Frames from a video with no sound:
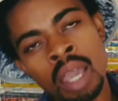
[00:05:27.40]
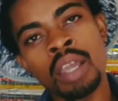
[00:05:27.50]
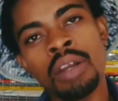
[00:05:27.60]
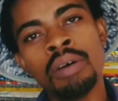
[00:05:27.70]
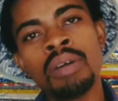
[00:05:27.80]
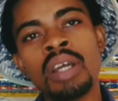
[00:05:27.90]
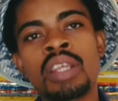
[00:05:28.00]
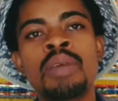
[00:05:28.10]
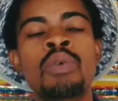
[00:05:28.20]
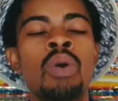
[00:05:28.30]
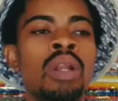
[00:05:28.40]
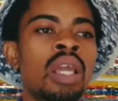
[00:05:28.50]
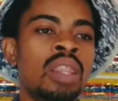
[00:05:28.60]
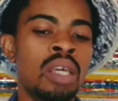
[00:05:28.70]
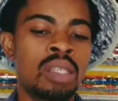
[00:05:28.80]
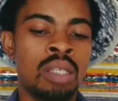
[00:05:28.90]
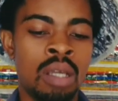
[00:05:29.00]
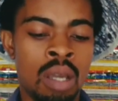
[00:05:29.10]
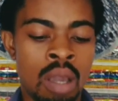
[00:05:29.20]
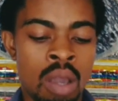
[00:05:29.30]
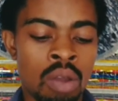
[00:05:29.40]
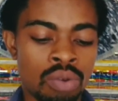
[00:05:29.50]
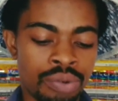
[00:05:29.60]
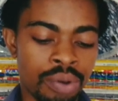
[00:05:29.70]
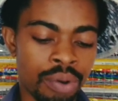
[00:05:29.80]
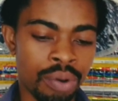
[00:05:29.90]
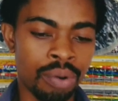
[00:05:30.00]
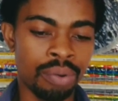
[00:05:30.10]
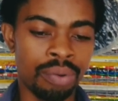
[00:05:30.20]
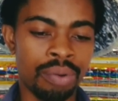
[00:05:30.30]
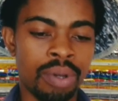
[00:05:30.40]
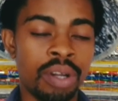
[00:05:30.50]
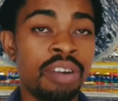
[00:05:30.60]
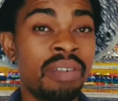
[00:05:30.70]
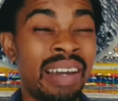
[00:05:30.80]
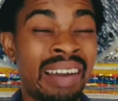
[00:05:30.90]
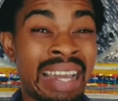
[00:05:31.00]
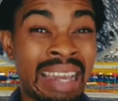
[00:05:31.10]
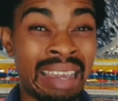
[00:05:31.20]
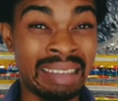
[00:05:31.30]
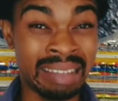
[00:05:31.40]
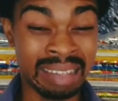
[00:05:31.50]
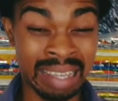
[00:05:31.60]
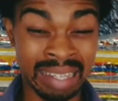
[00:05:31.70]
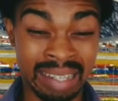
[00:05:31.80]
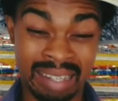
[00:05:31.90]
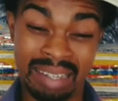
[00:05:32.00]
and keep going like that. So a lot of our guys get